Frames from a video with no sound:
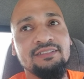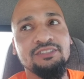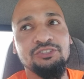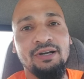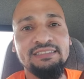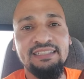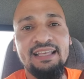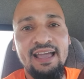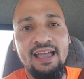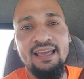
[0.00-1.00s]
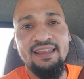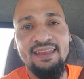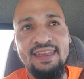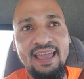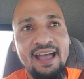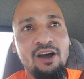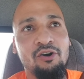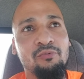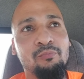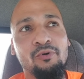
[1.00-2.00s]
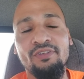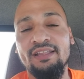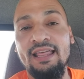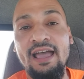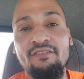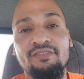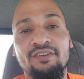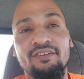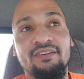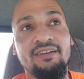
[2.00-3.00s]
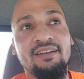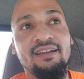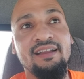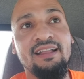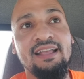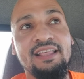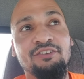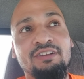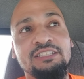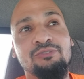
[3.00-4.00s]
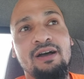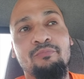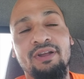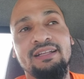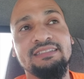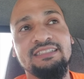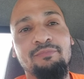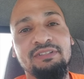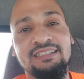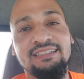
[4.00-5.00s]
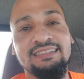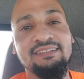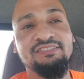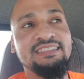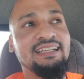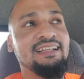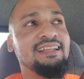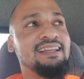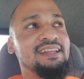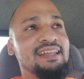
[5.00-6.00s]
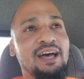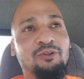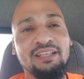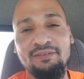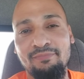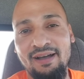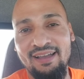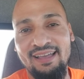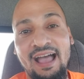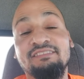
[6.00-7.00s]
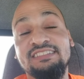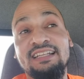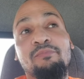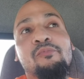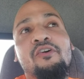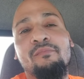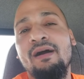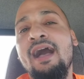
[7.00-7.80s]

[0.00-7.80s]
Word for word: So I see that now more than ever, and the reason why I'm bringing this up because I've seen it not only in my, I've seen it more.